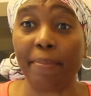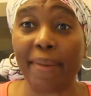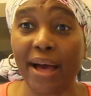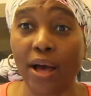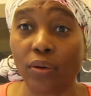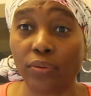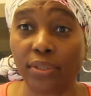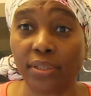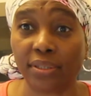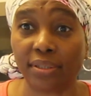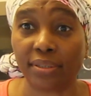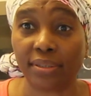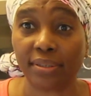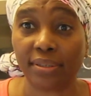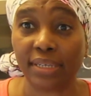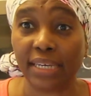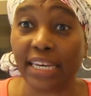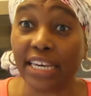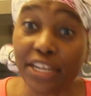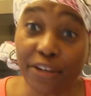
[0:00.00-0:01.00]
about
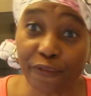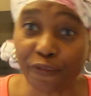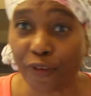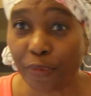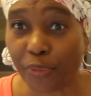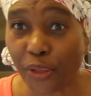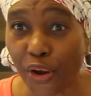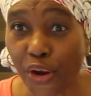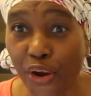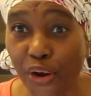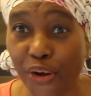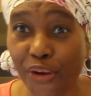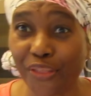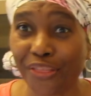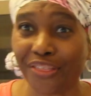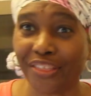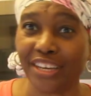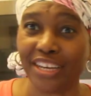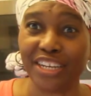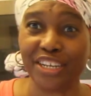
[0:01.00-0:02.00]
eating from the
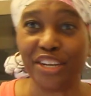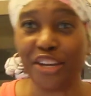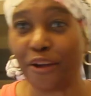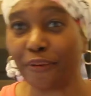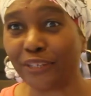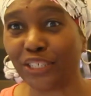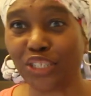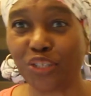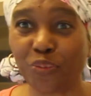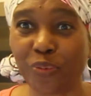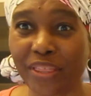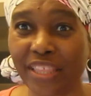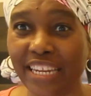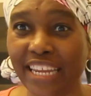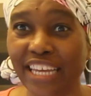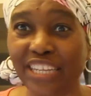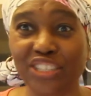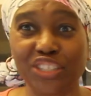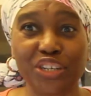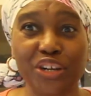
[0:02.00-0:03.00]
earth, nourishing with
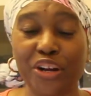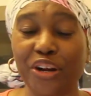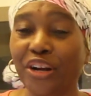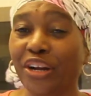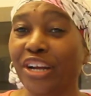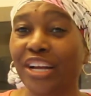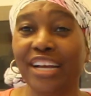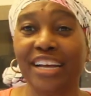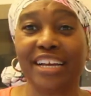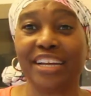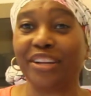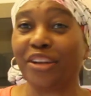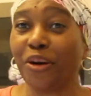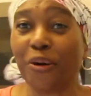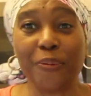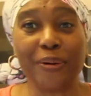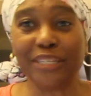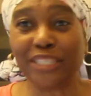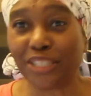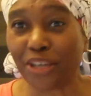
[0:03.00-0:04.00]
nature.
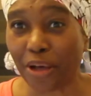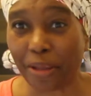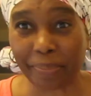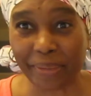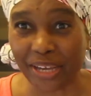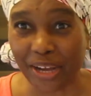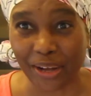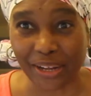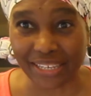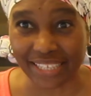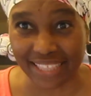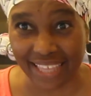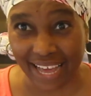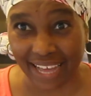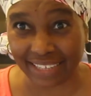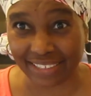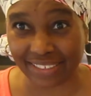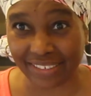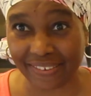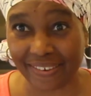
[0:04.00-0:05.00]
No one taught me all of
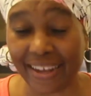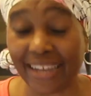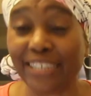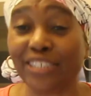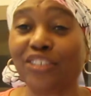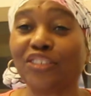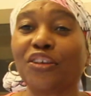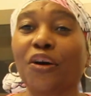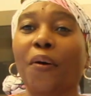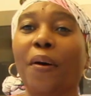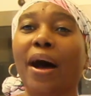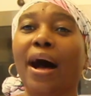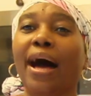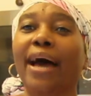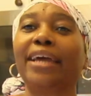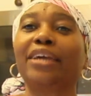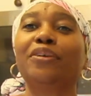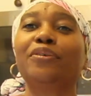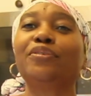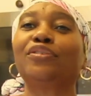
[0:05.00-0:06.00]
that, all right? So
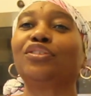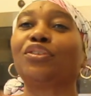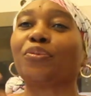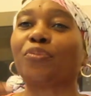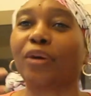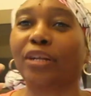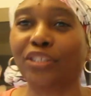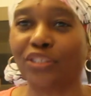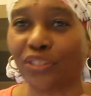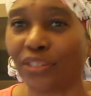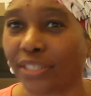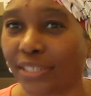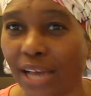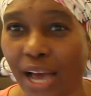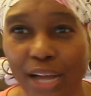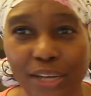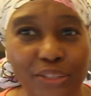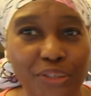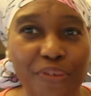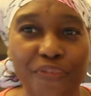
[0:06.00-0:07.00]
I used to run to the
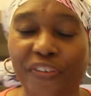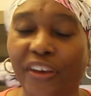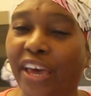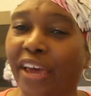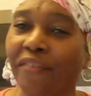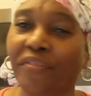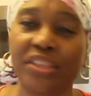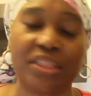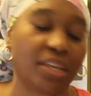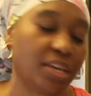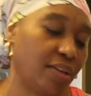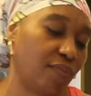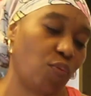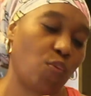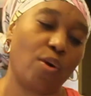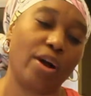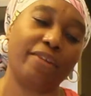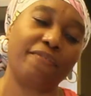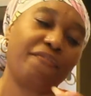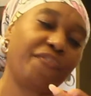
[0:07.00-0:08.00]
doctor for everything. If
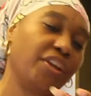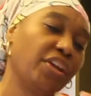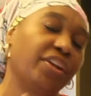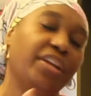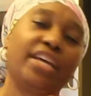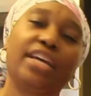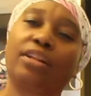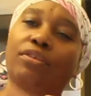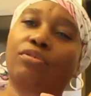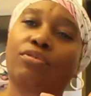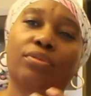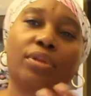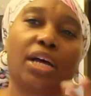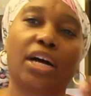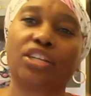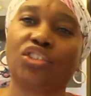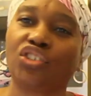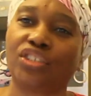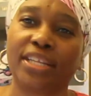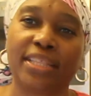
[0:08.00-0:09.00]
one fingernail grew
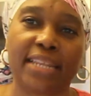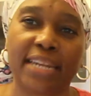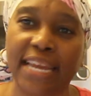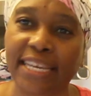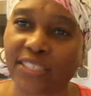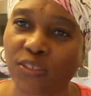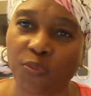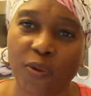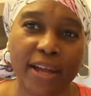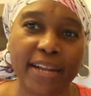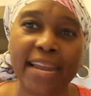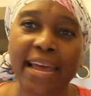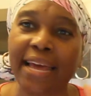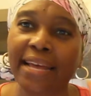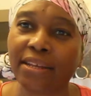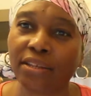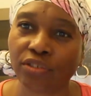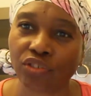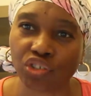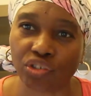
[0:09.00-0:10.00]
larger than the next one,
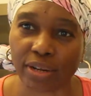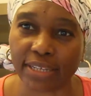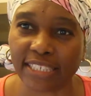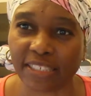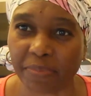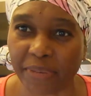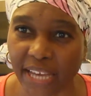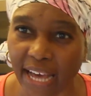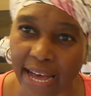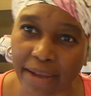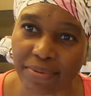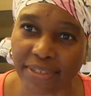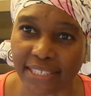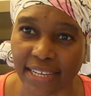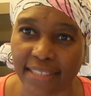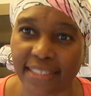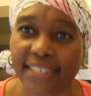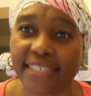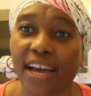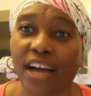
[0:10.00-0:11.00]
trust me, I was
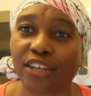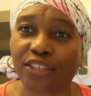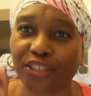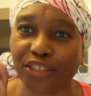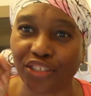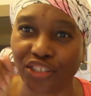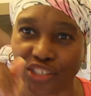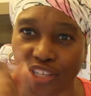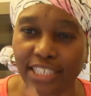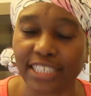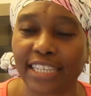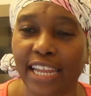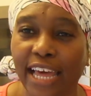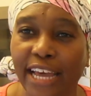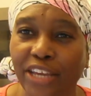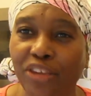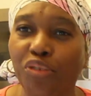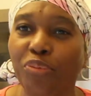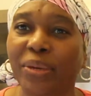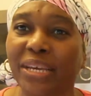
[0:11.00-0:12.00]
at the doctor just
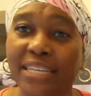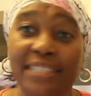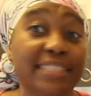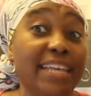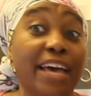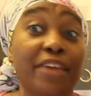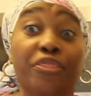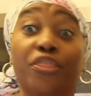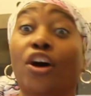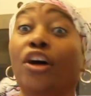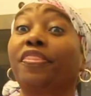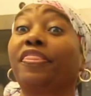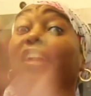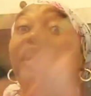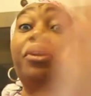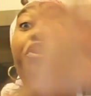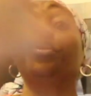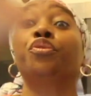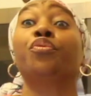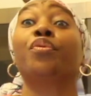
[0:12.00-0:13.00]
like you, because I thought
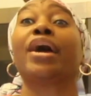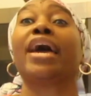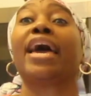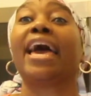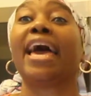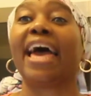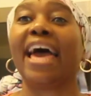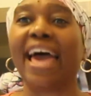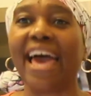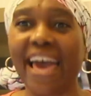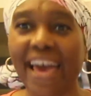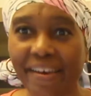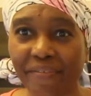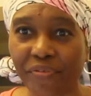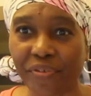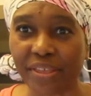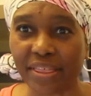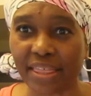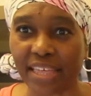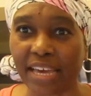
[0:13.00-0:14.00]
they knew
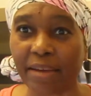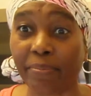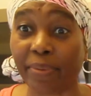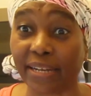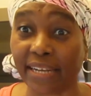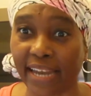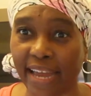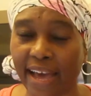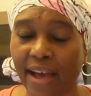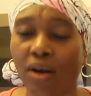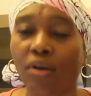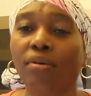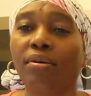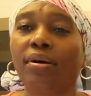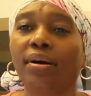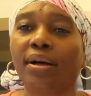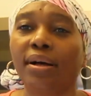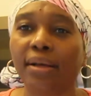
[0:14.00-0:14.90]
everything. But now